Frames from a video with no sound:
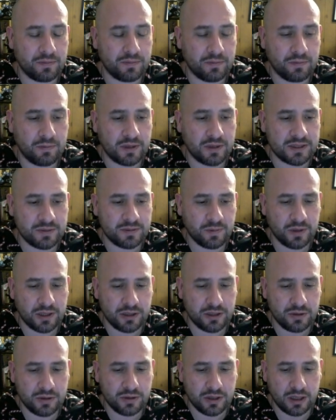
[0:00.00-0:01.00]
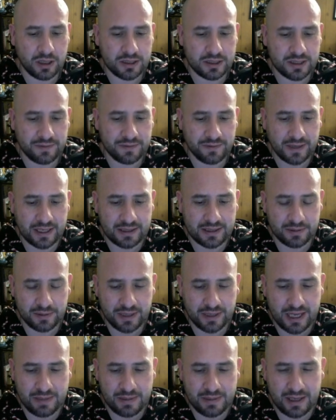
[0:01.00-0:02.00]
what's one of the new cards? I forgot that
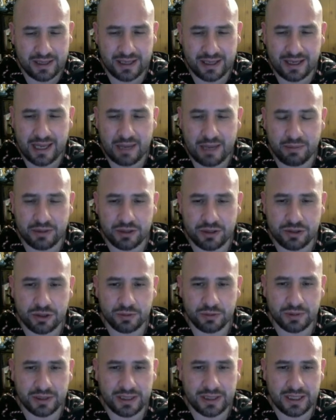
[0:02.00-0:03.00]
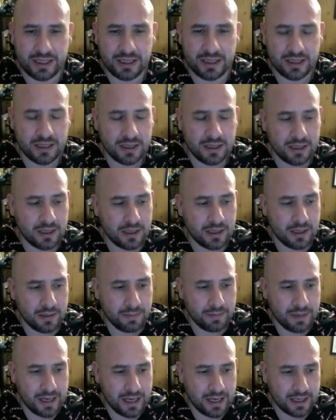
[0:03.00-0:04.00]
it came out. I think it came with a Jubilee
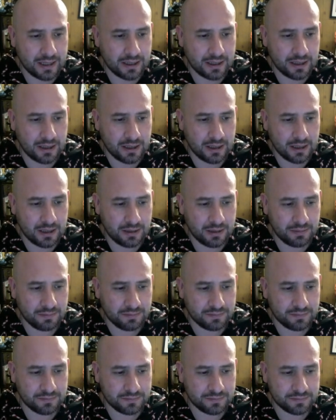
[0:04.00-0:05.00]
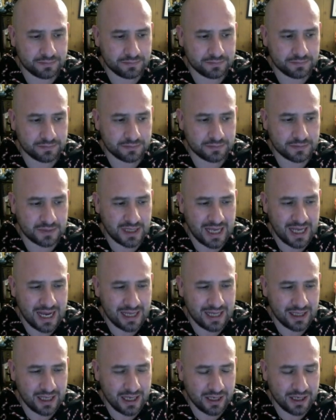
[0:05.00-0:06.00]
pack. The
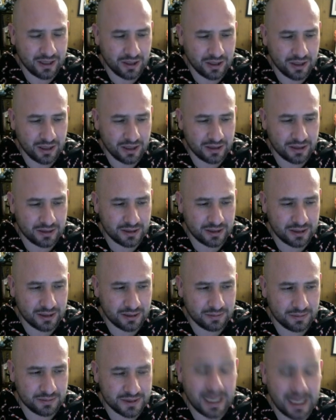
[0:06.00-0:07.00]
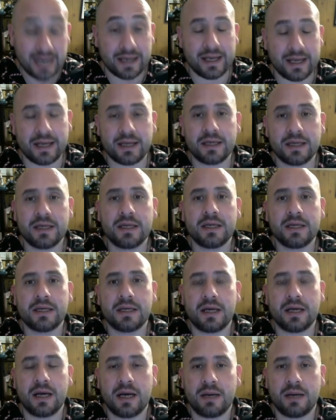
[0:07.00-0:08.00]
Ally card, Sidekick.
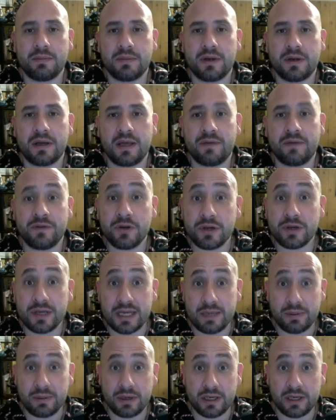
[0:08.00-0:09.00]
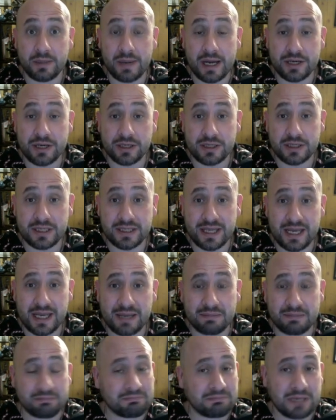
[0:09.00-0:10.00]
If you can keep Honey Badger in this
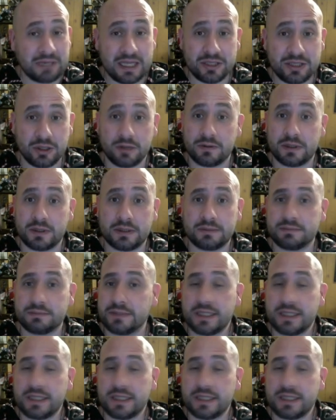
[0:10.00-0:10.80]
game, it's over.